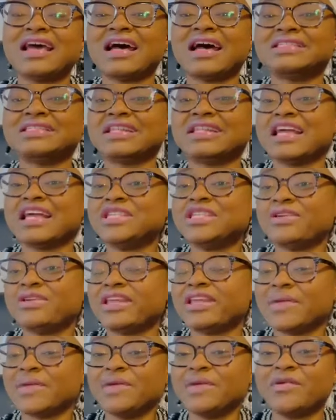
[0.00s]
as a Nigerian
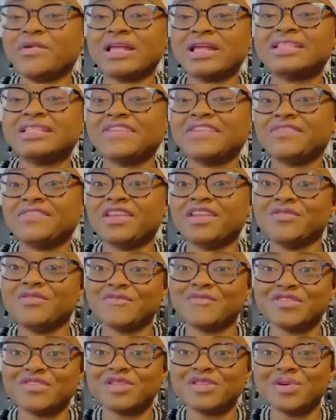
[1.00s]
immigrant living in
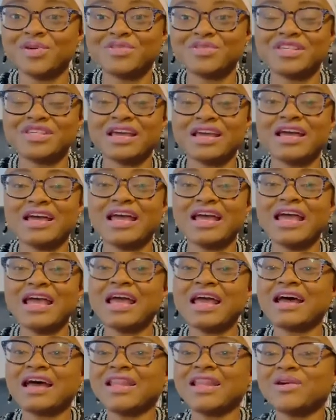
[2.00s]
Nova Scotia,
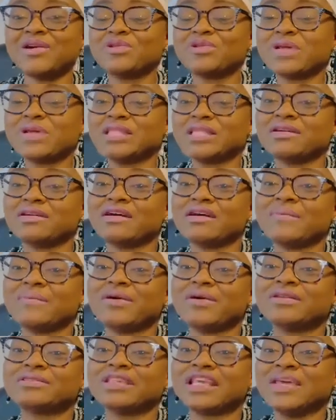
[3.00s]
and also I talk
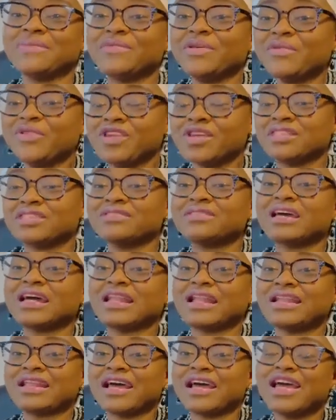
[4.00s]
about immigration to
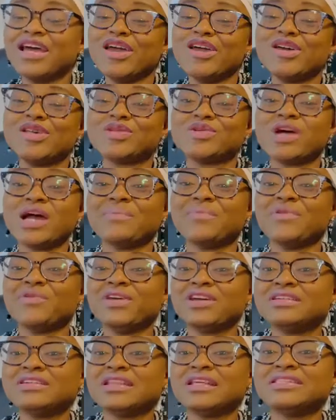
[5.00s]
Canada. So I'm a
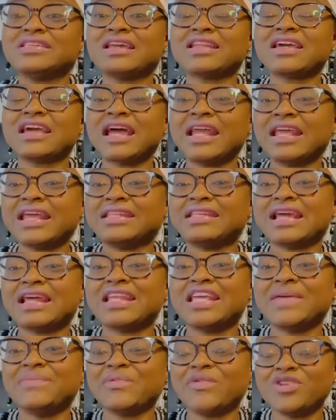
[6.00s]
regulated Canadian
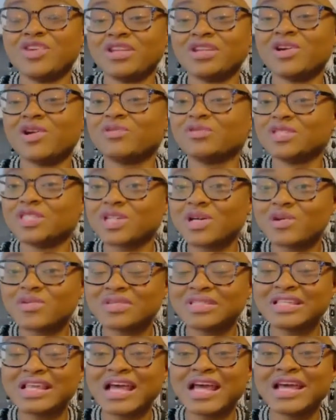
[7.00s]
immigration
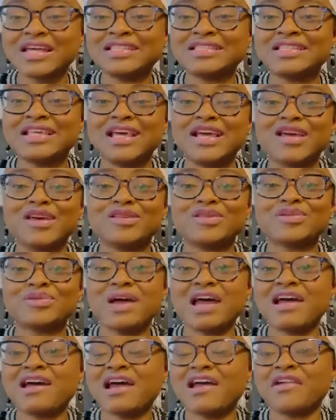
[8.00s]
consultant. So
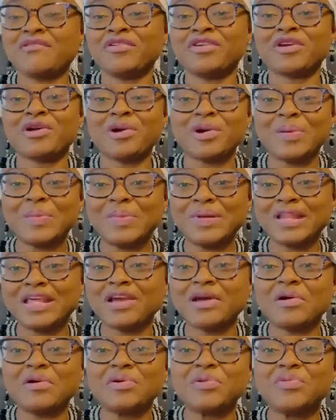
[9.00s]
I run a company
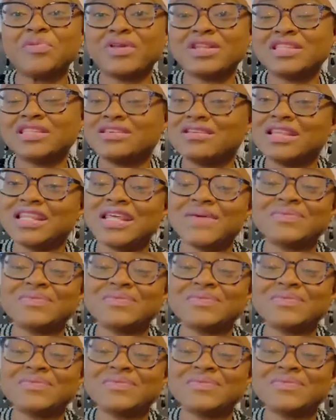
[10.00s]
called Winty.